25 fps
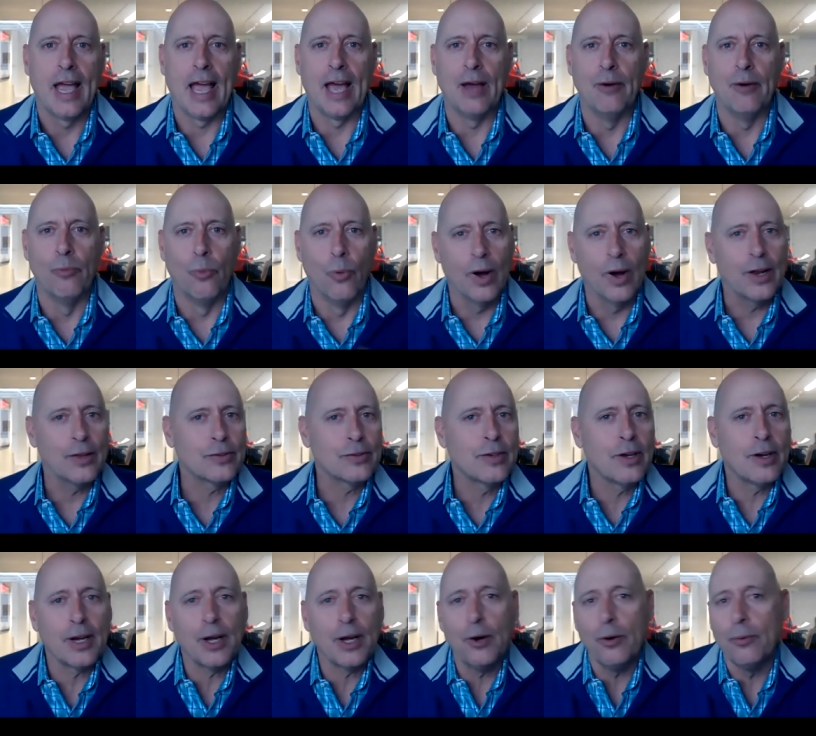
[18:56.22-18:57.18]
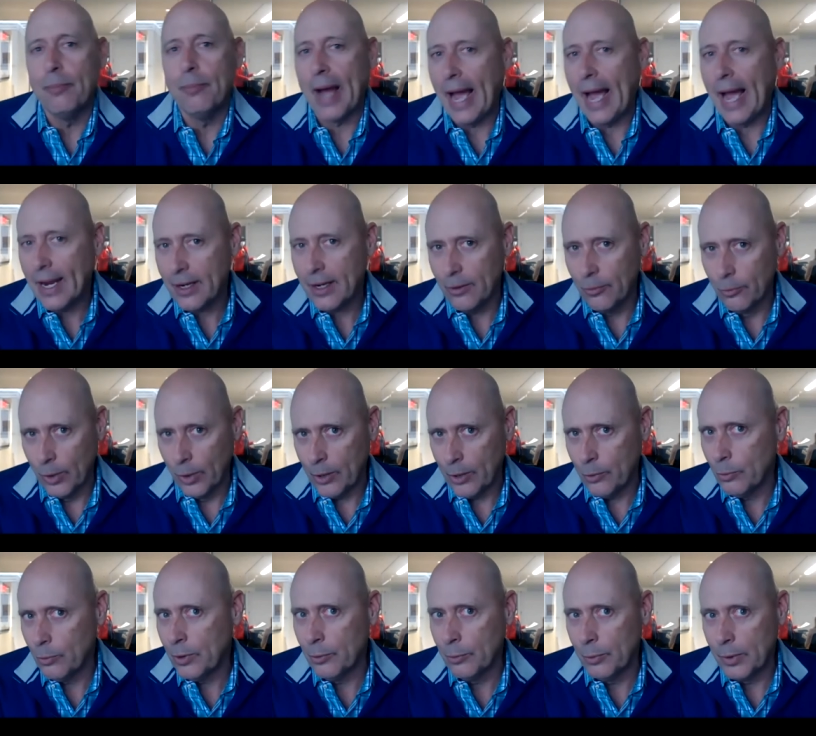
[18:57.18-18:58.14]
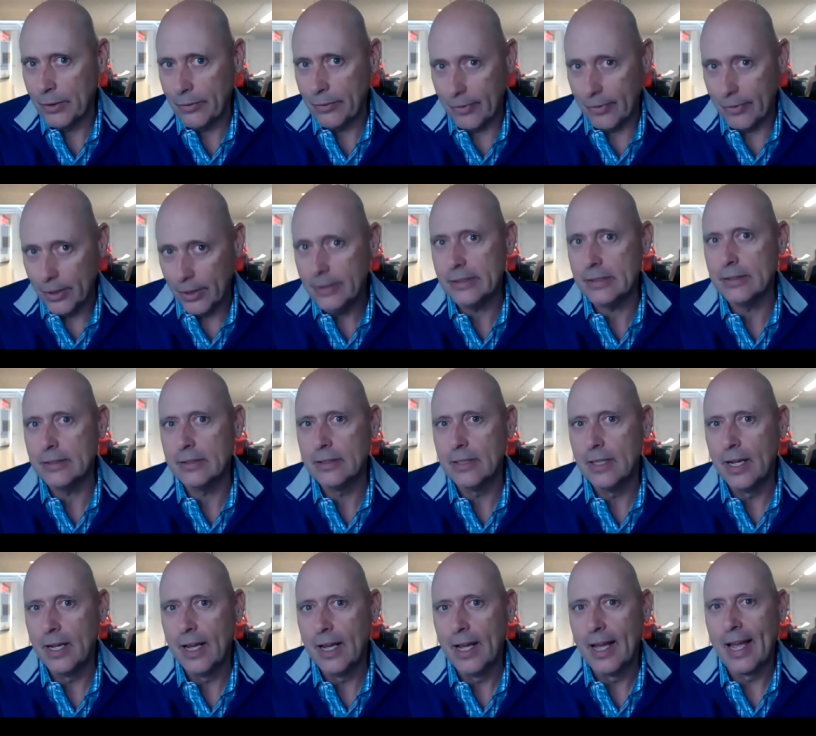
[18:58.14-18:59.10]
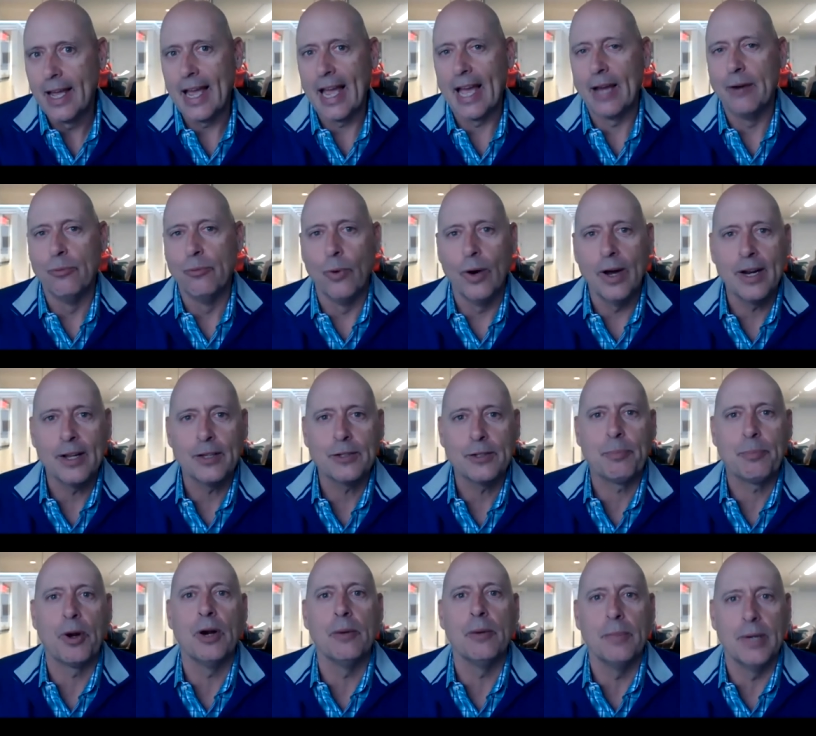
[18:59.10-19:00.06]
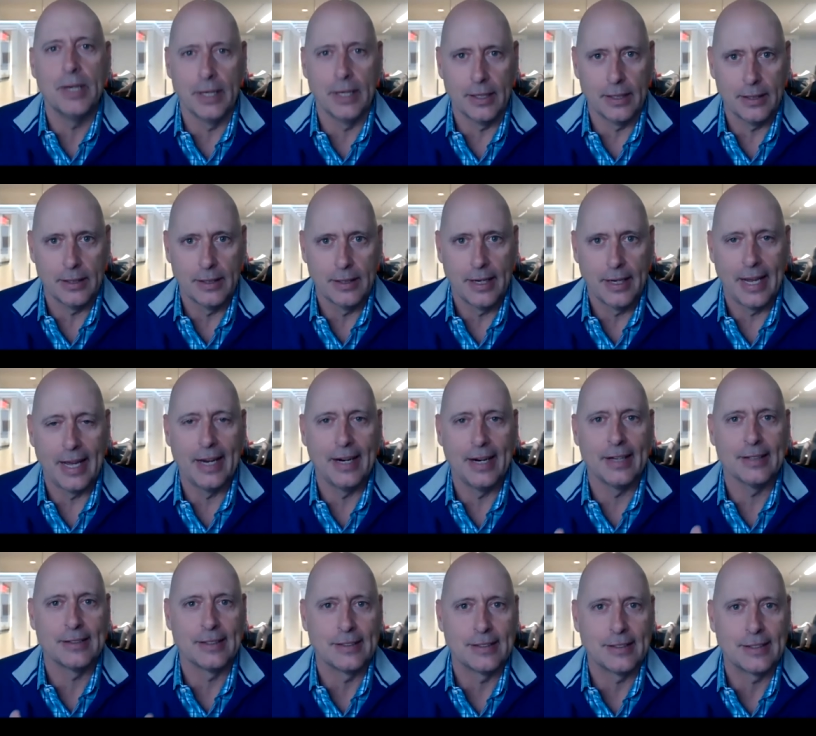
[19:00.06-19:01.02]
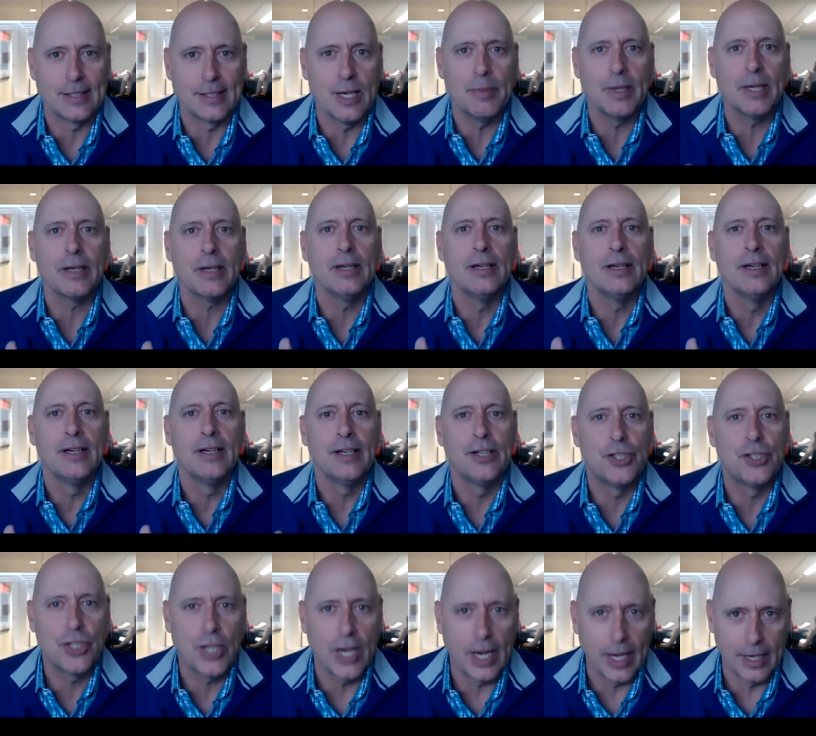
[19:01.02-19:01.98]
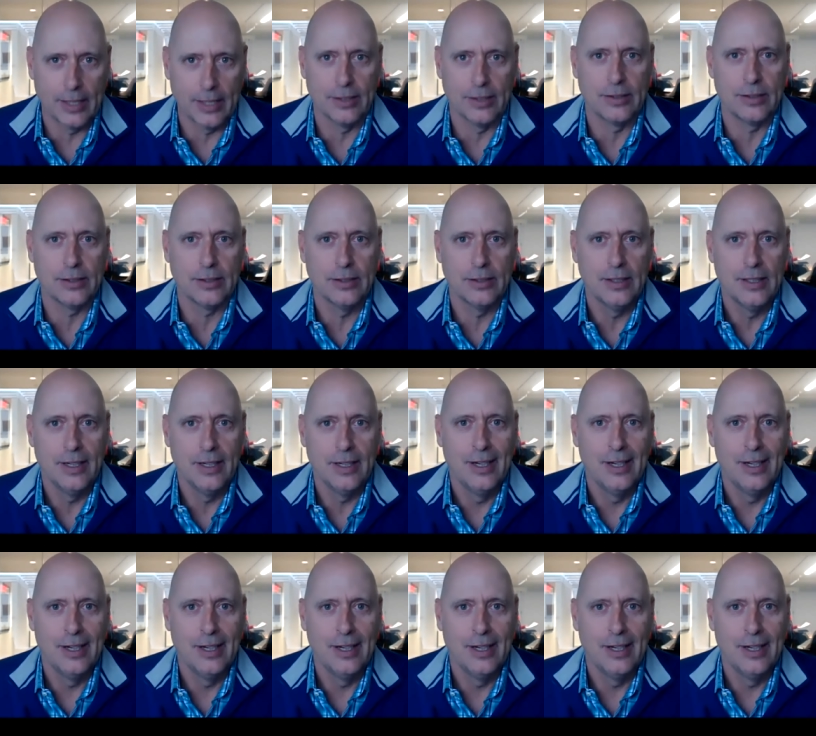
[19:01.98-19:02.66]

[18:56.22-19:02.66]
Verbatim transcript: And what is going to go back? What will revert? Mm-hmm. And what is permanent and a systemic change?